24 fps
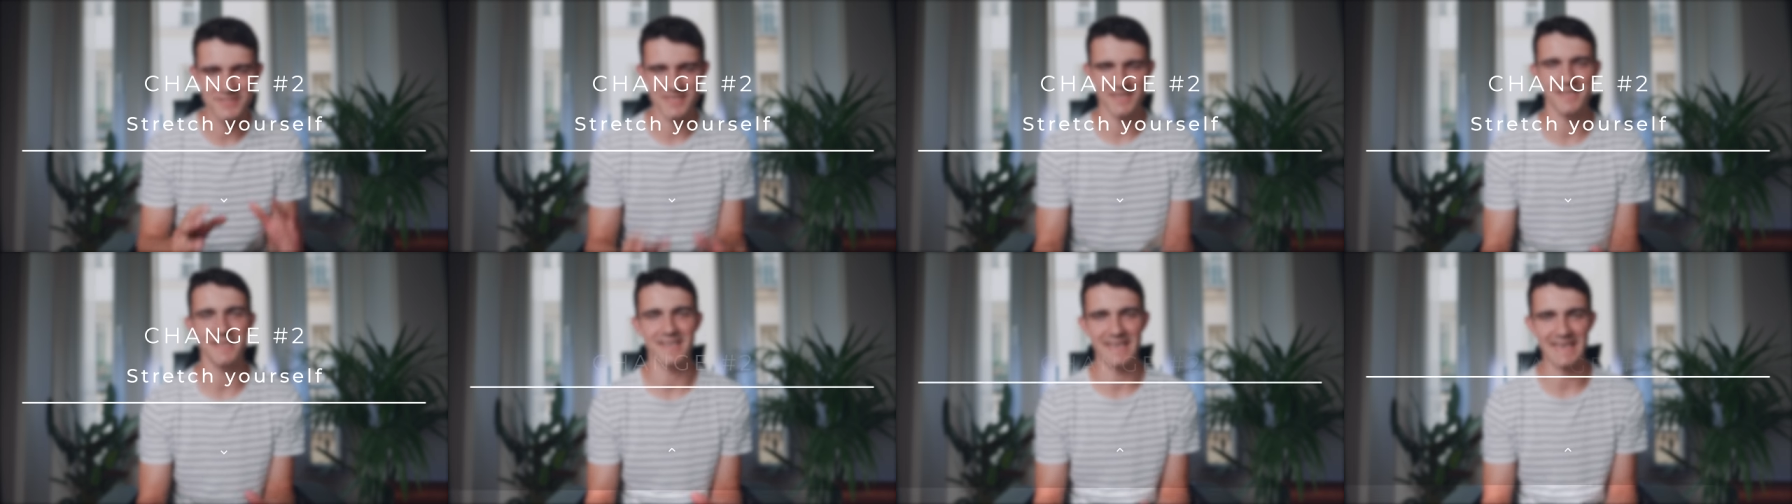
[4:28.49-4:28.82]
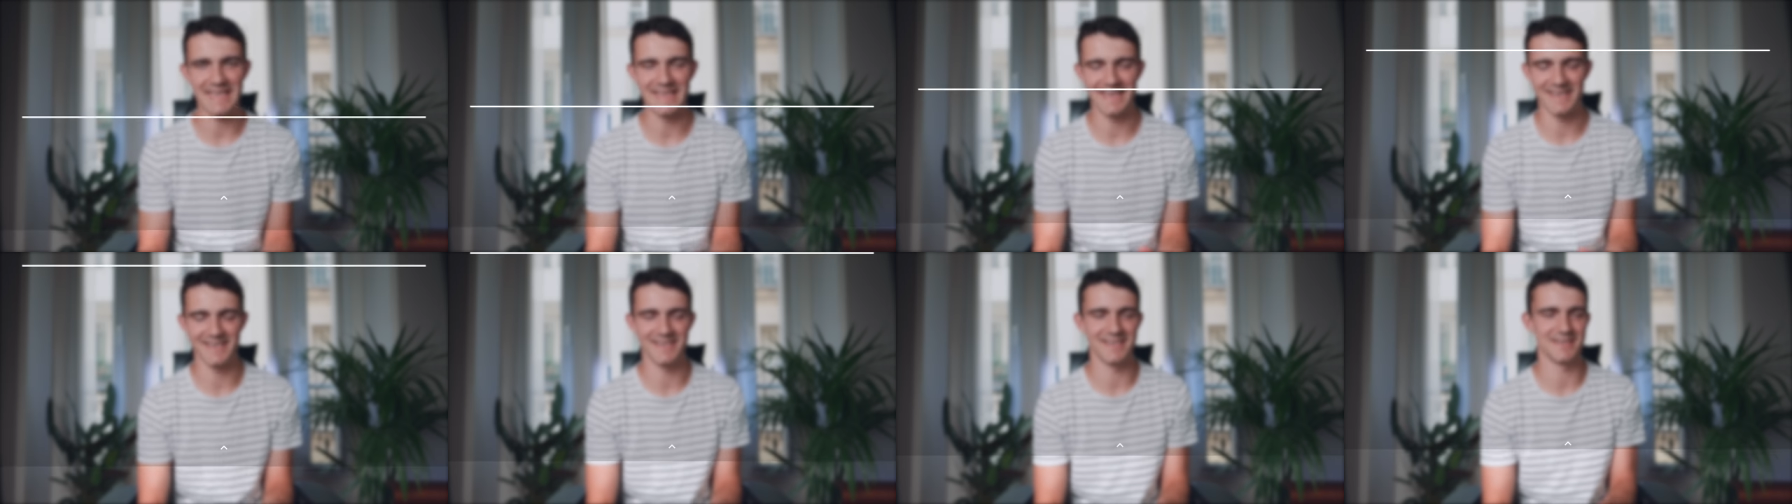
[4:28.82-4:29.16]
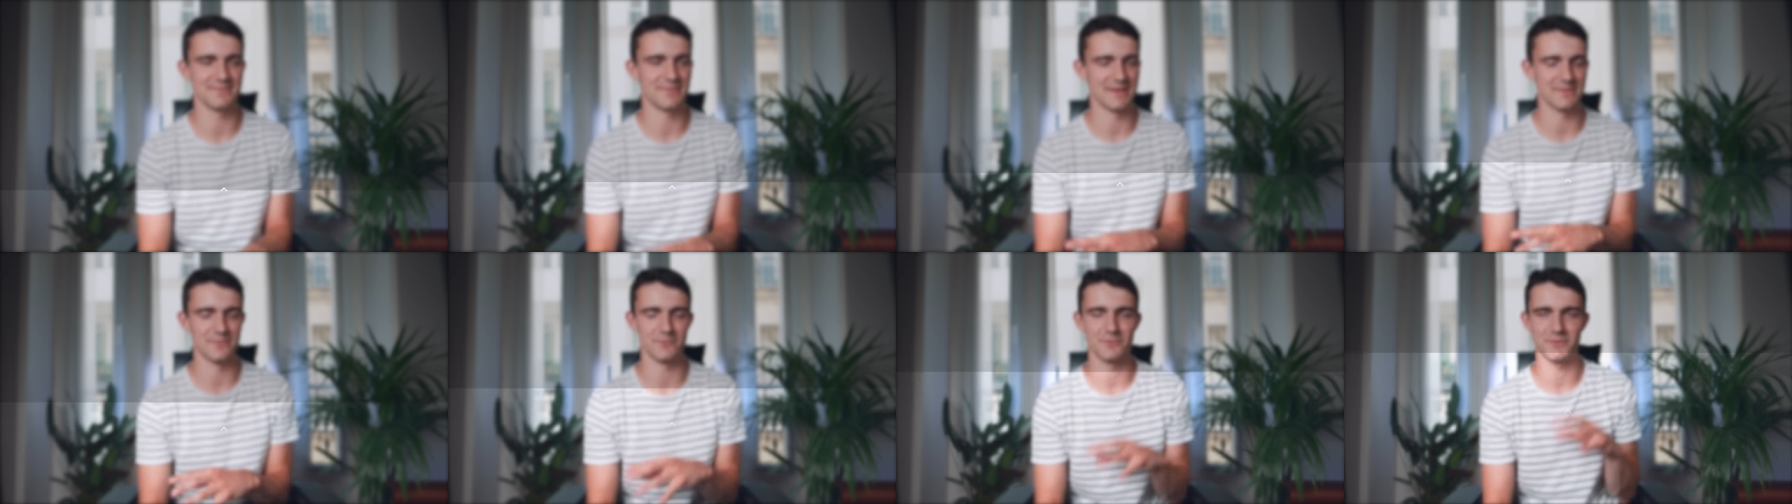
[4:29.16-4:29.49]
certainly heard
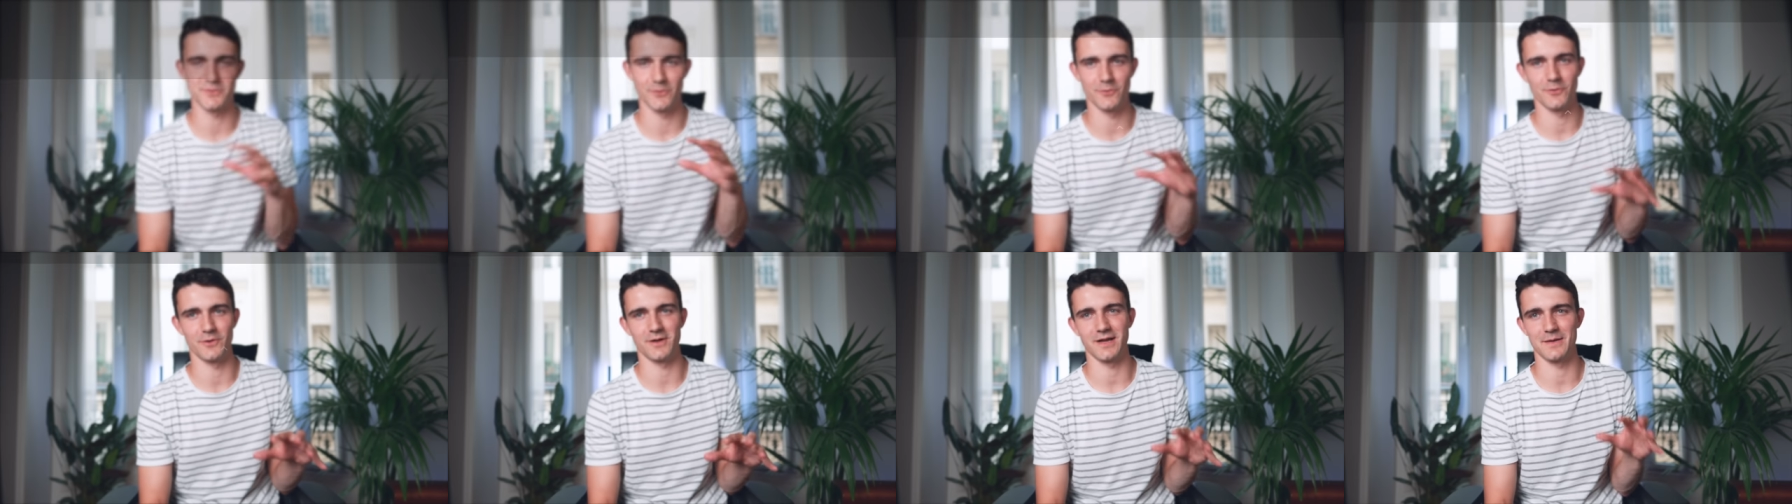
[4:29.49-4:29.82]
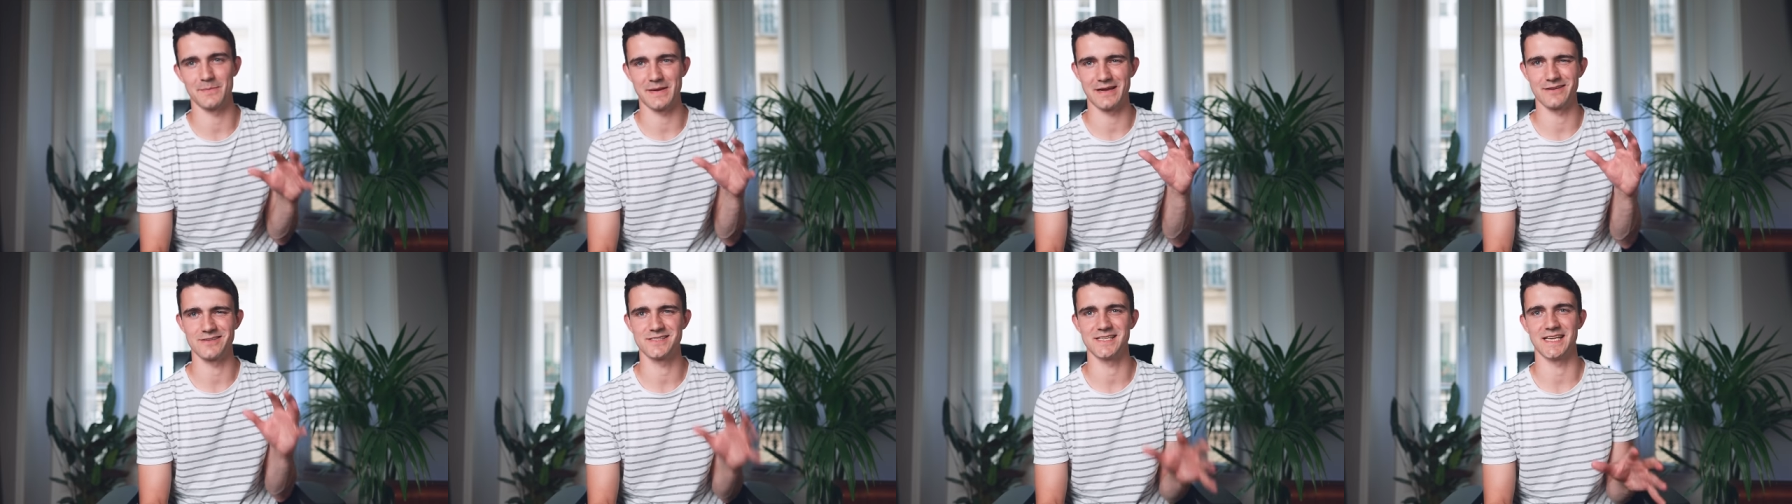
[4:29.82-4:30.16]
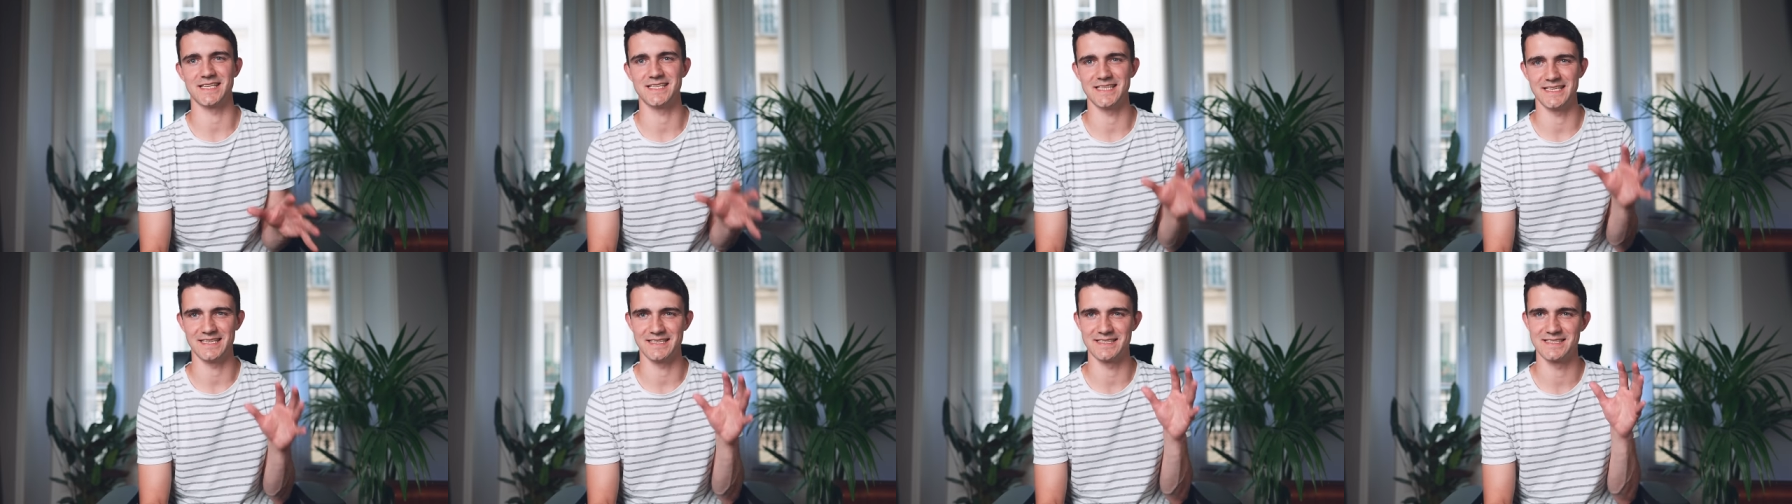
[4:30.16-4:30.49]
people talk about
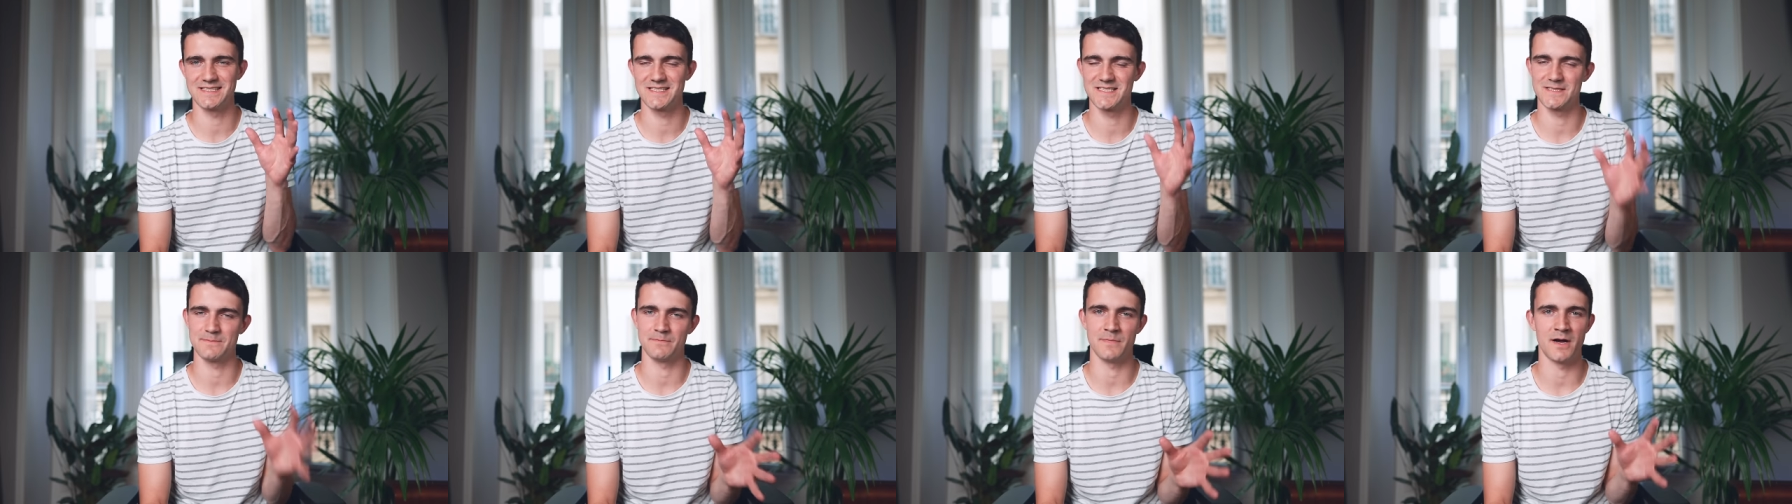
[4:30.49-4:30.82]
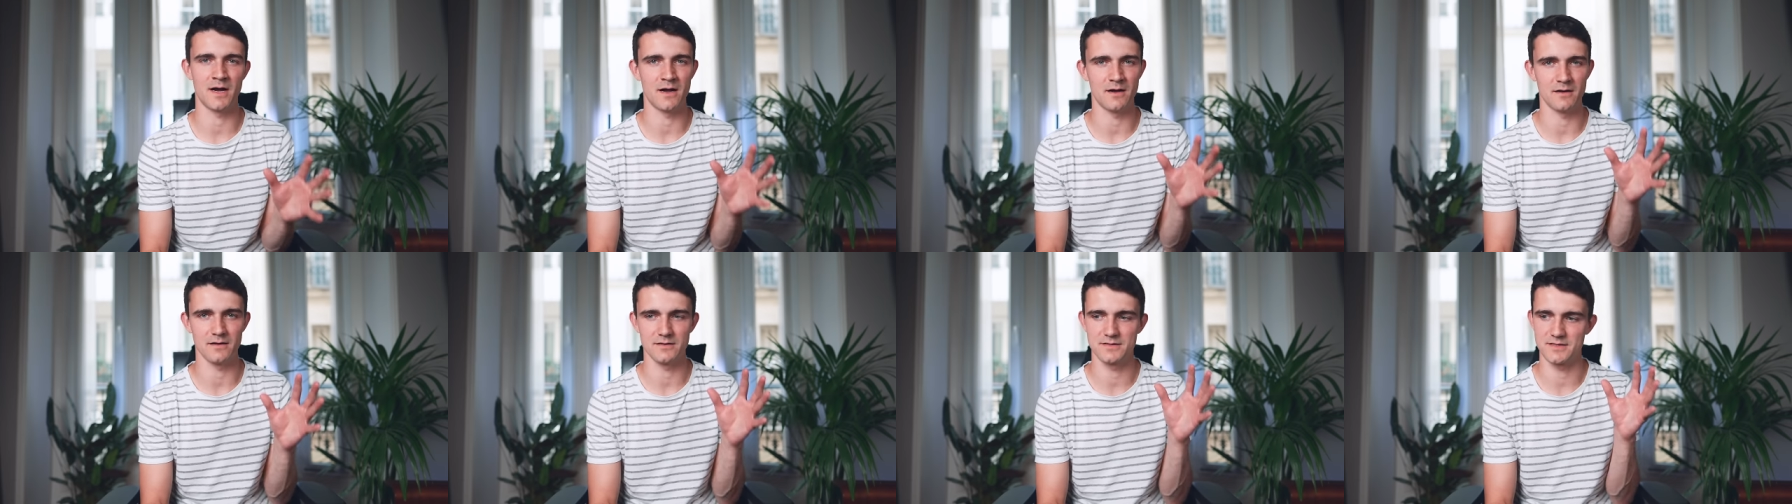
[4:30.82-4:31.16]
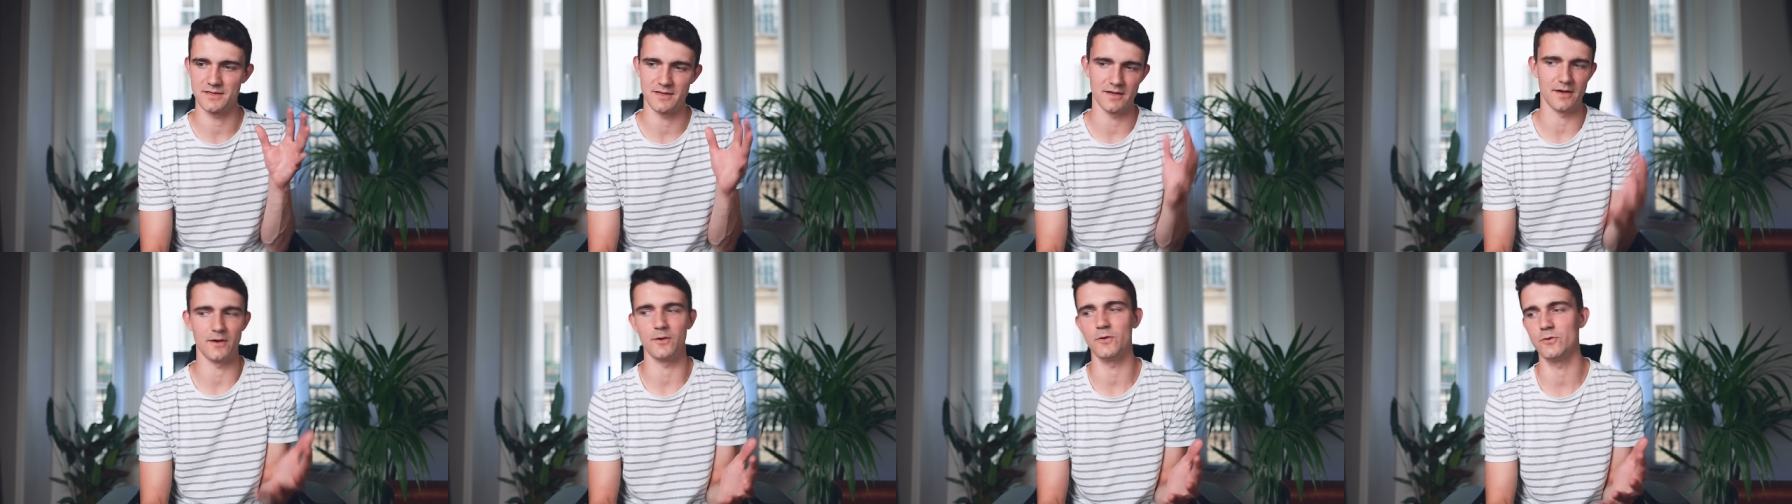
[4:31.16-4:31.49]
setting SMART
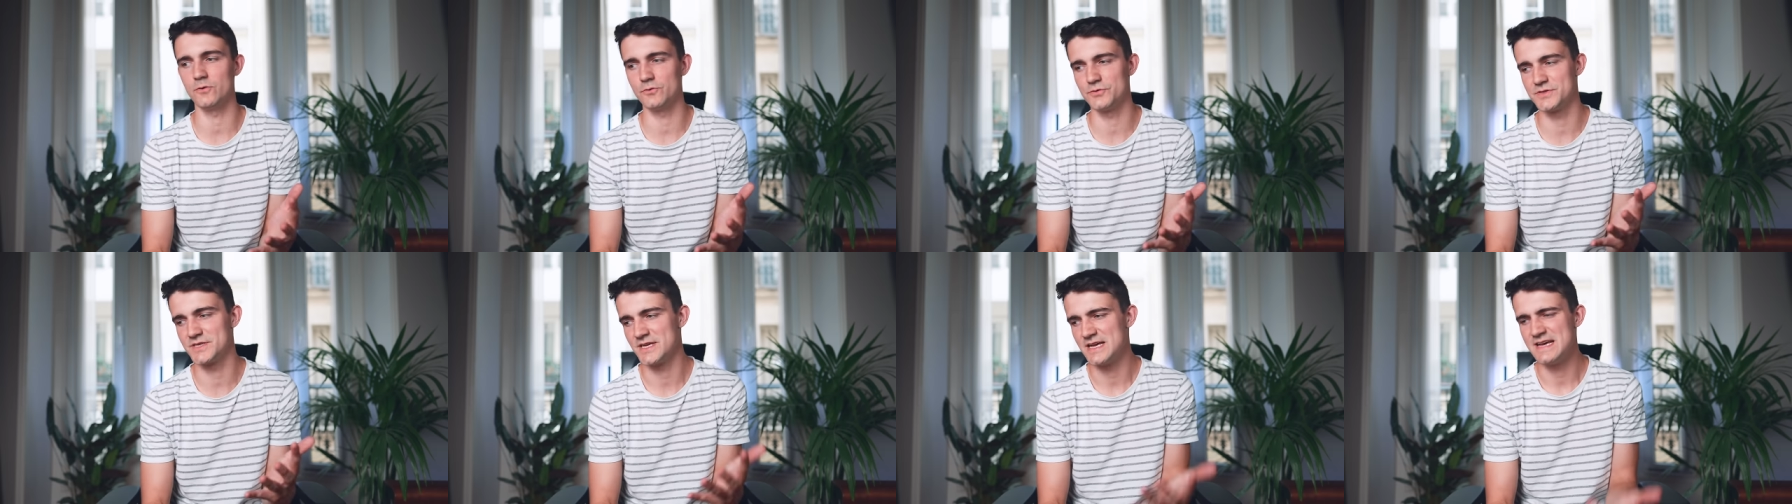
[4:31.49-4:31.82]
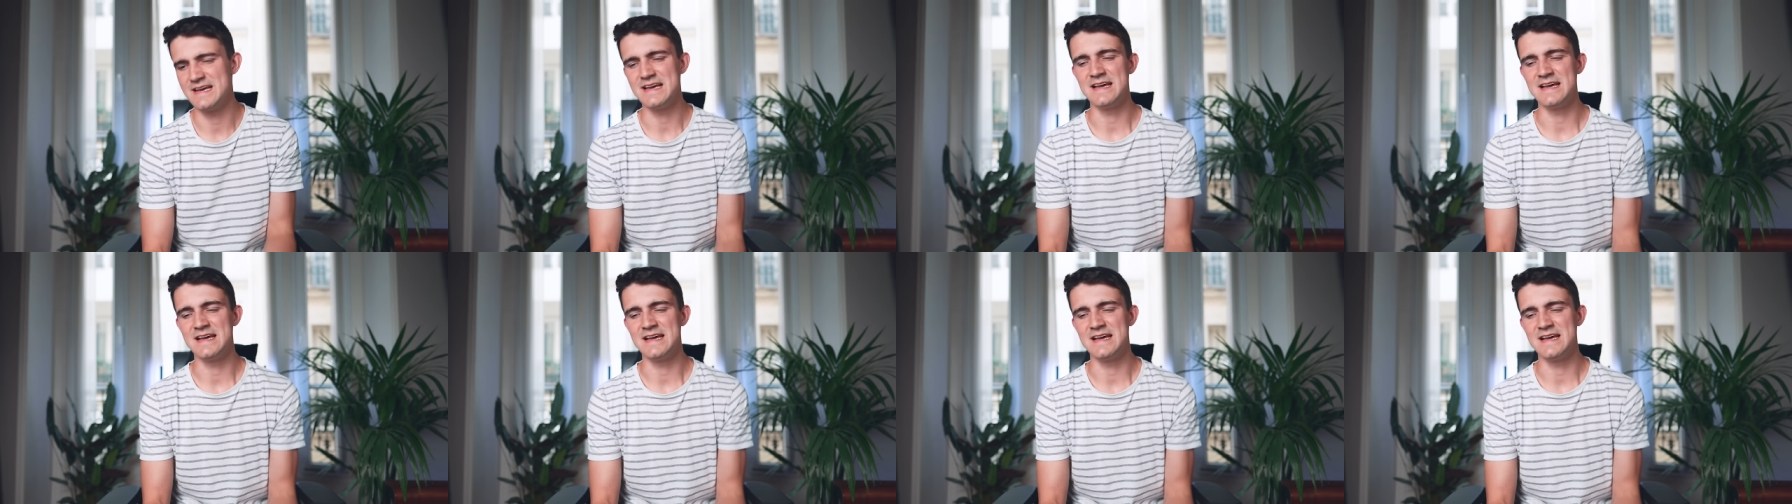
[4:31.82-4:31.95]
goals.